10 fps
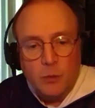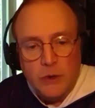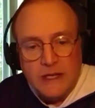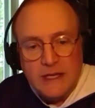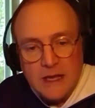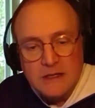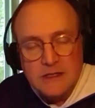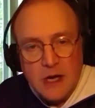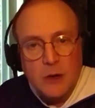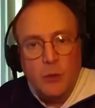we
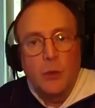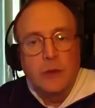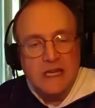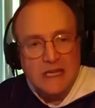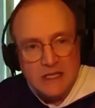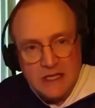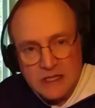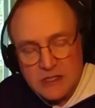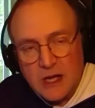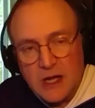get done what we need to
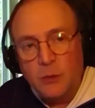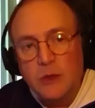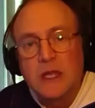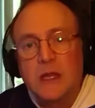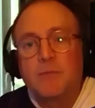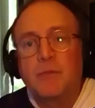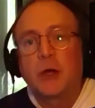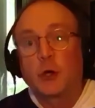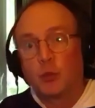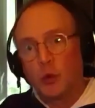get done. We keep
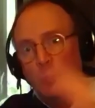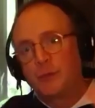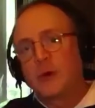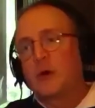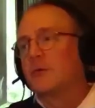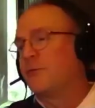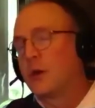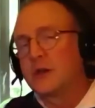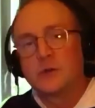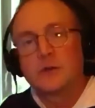the group over
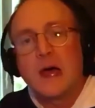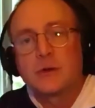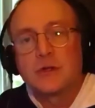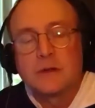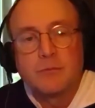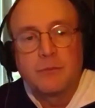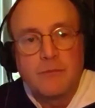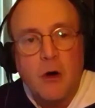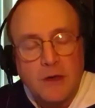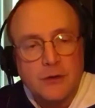42,000
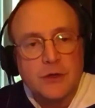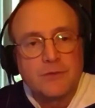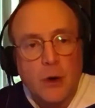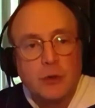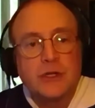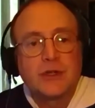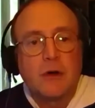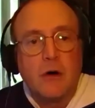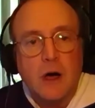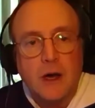authors focused
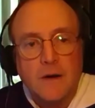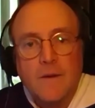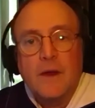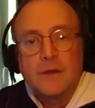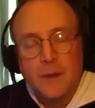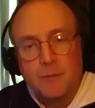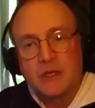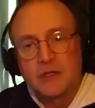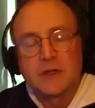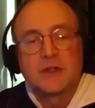on the
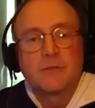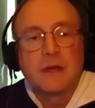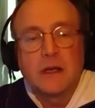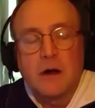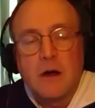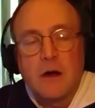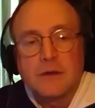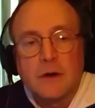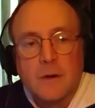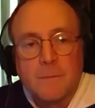business of being an author.